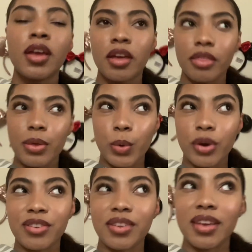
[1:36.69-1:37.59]
They were a
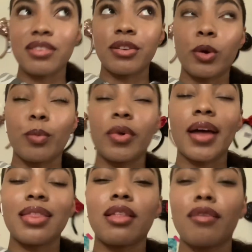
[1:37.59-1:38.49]
size 0, but I
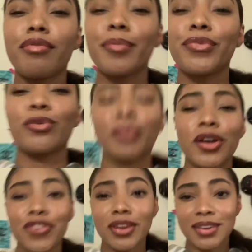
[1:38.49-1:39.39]
love them so much
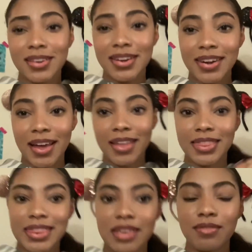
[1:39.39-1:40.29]
and I could not
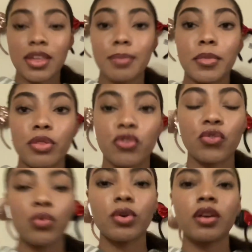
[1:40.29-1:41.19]
leave them in the
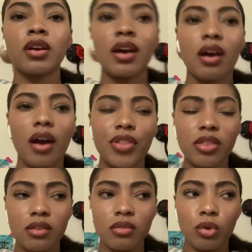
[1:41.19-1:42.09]
store. I think
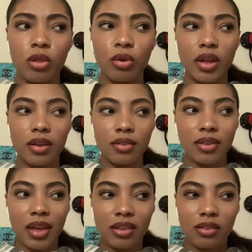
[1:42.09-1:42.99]
that, they're like a
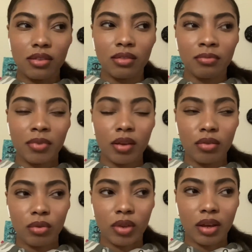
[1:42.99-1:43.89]
size, I don't know,
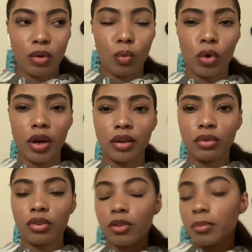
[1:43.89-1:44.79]
like a 1 or
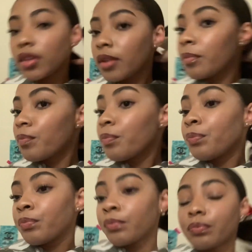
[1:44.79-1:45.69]
something.
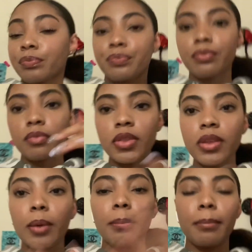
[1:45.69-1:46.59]

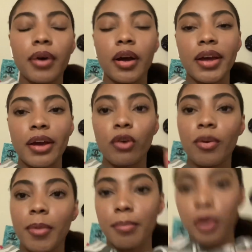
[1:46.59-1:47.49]
But I don't
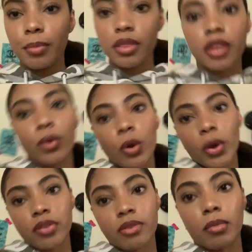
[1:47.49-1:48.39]
remember, but they were quite
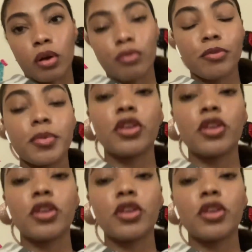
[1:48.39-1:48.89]
small for me.